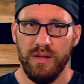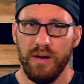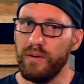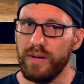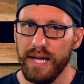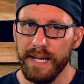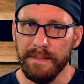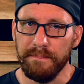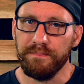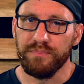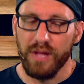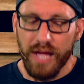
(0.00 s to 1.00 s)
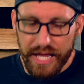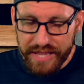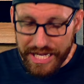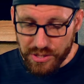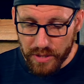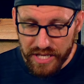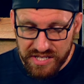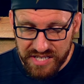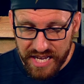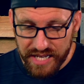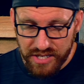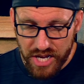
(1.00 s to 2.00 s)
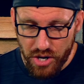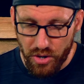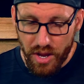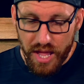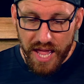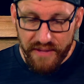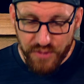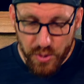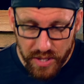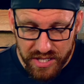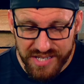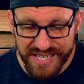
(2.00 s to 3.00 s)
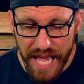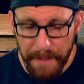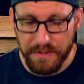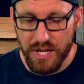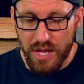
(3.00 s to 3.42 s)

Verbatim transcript: Okay? And that's what he's saying here. If you accept